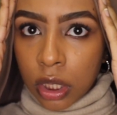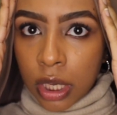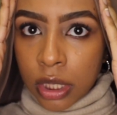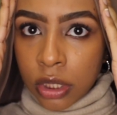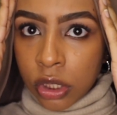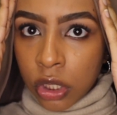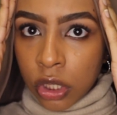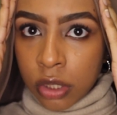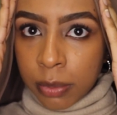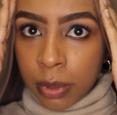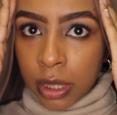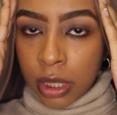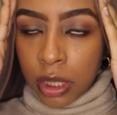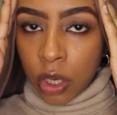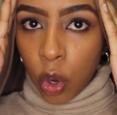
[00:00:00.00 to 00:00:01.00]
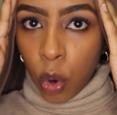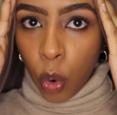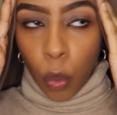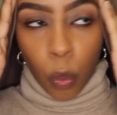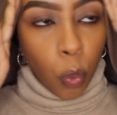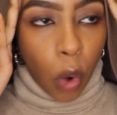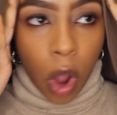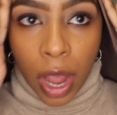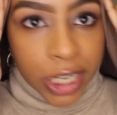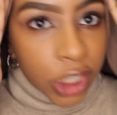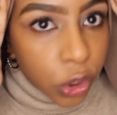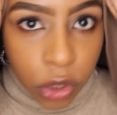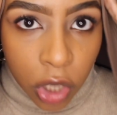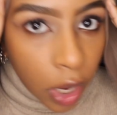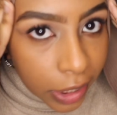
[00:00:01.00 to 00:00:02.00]
excuse me, why are
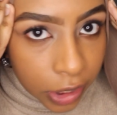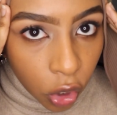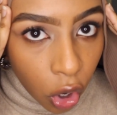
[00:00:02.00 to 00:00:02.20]
you turning